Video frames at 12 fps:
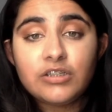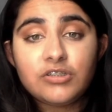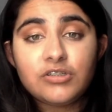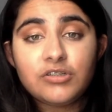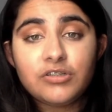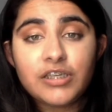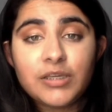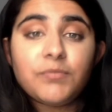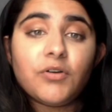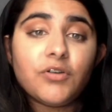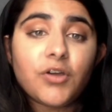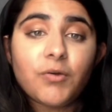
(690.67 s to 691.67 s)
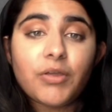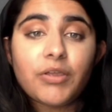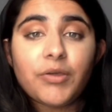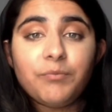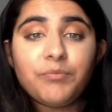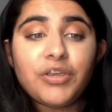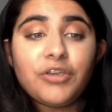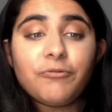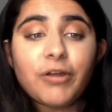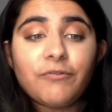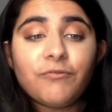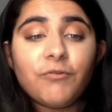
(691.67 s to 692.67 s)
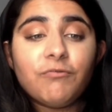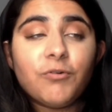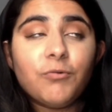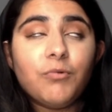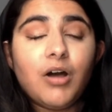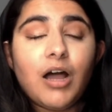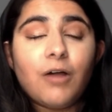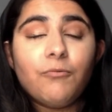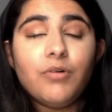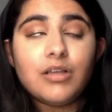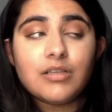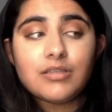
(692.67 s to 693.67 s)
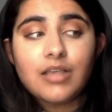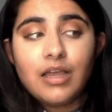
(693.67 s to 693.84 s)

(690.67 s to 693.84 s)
to keep on going and be grateful for what I was.